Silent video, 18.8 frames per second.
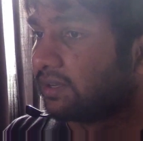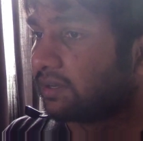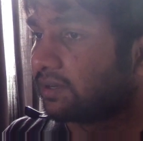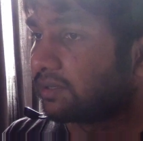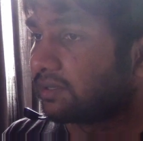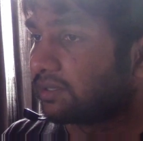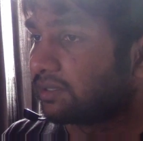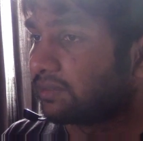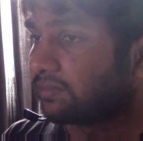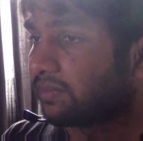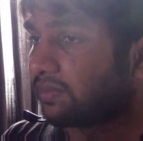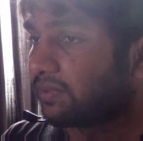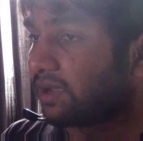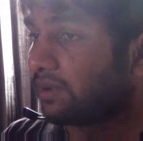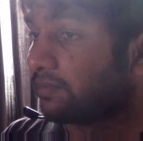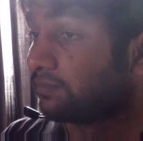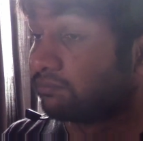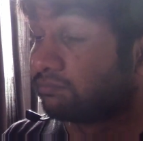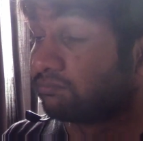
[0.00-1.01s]

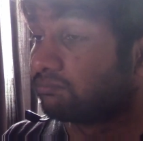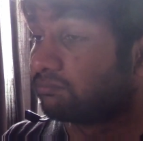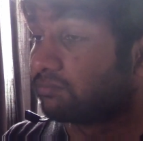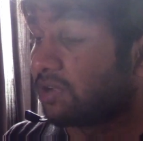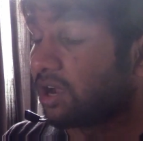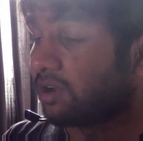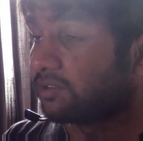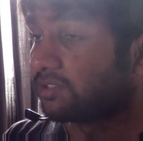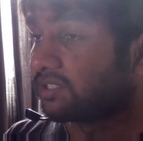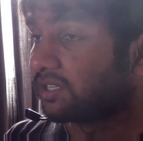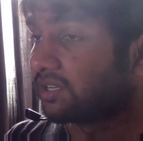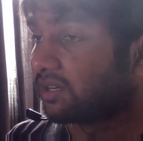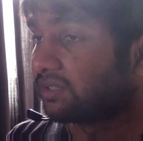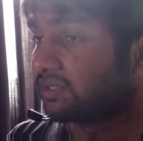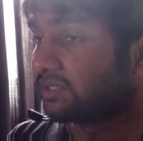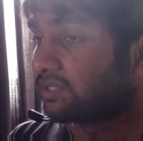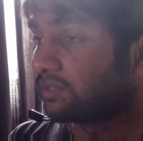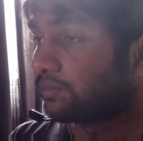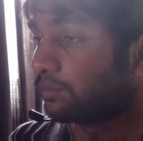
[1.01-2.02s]
I'm honestly kind
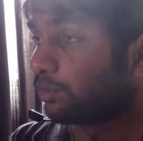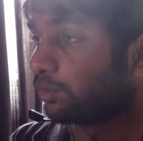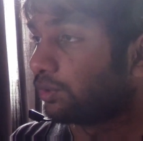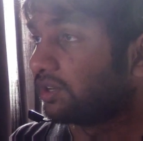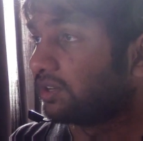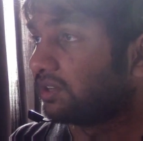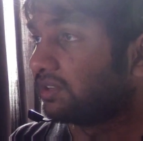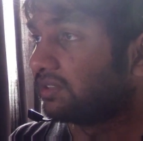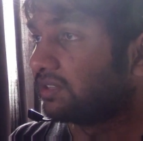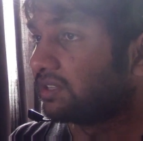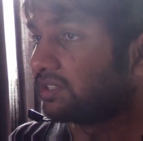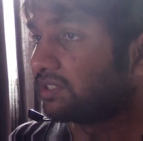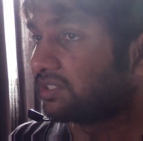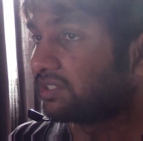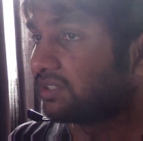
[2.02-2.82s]
of disappointed in this.